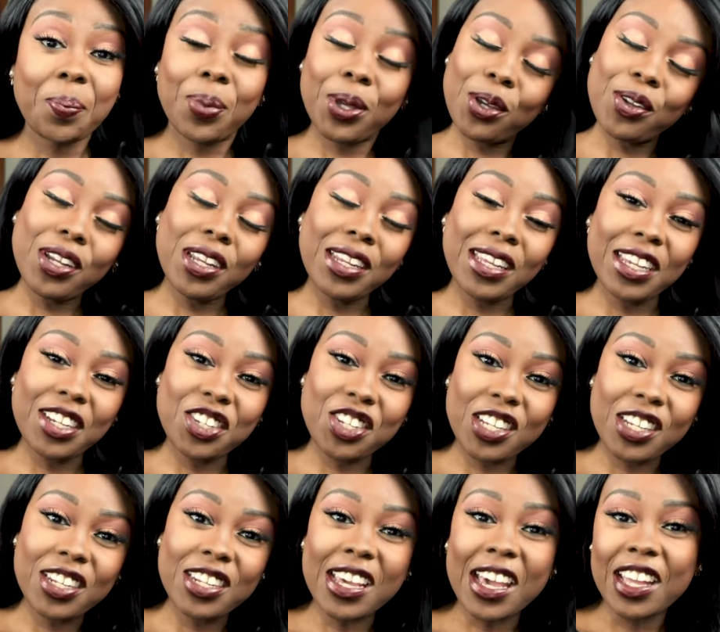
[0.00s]

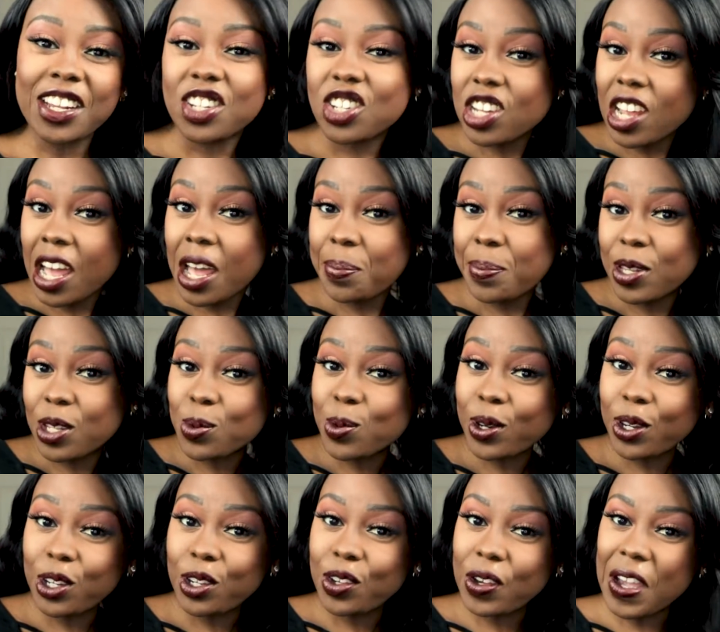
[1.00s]
BeautyNation.shop is
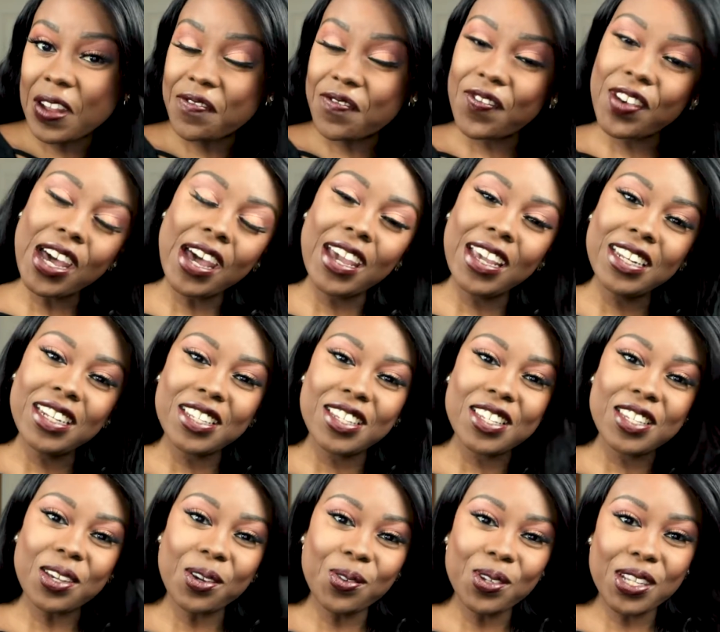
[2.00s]
where you can find
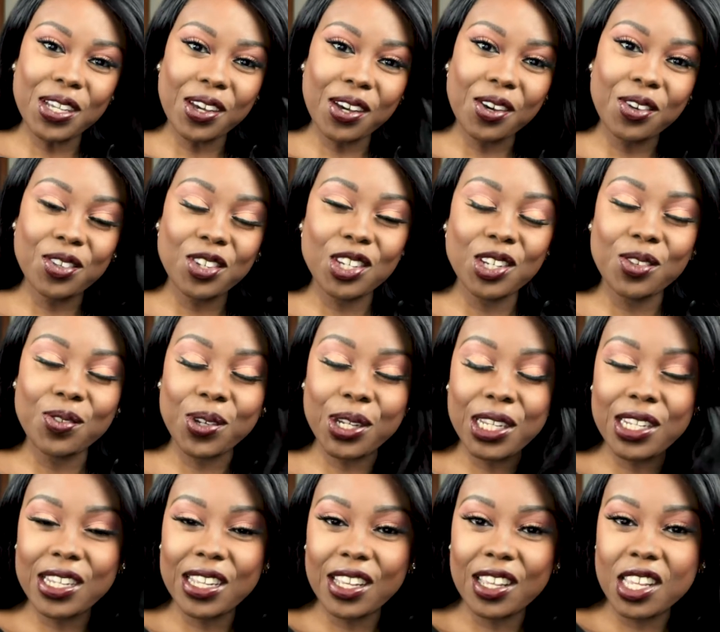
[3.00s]
Soto. She
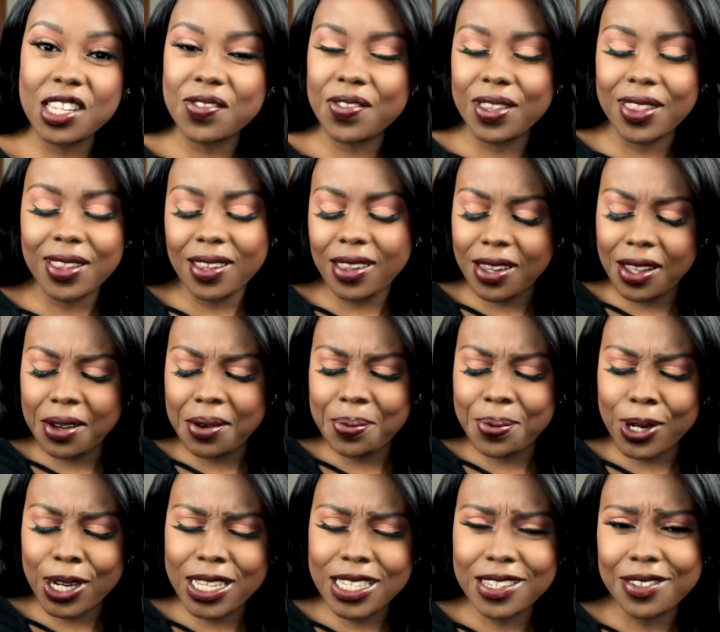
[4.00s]
retails for the low
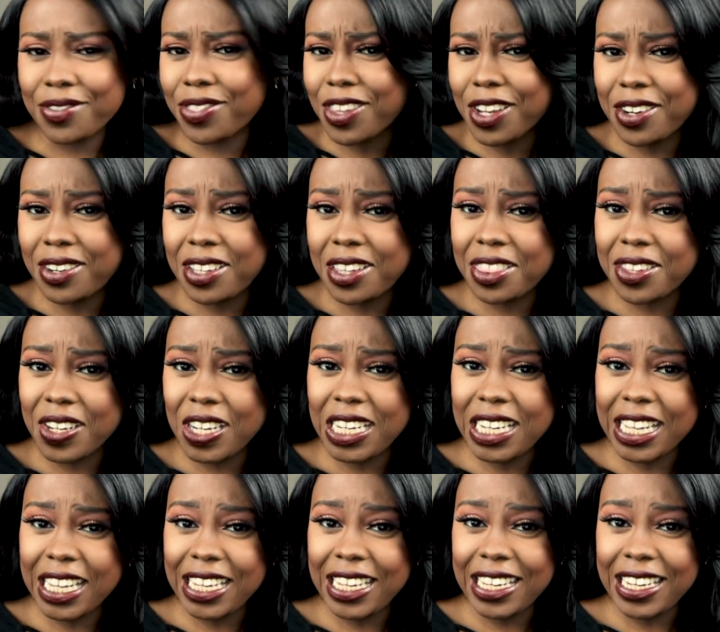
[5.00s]
price of
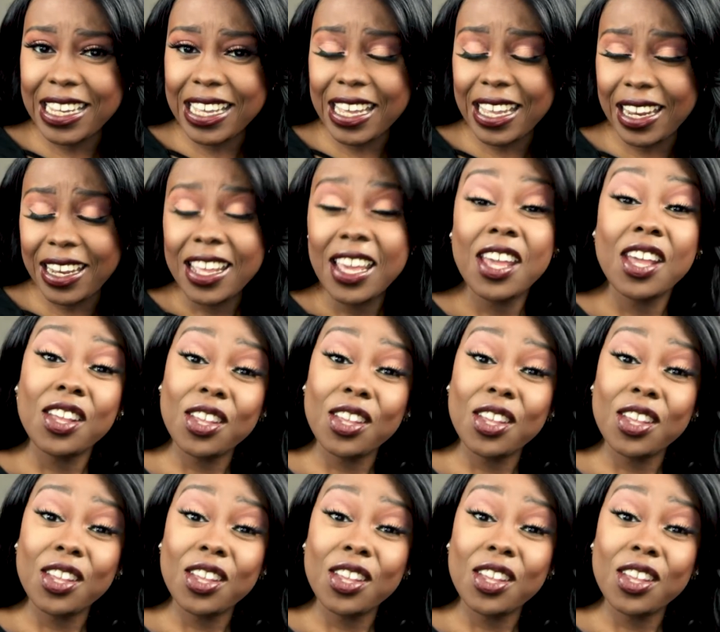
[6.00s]
$33.99.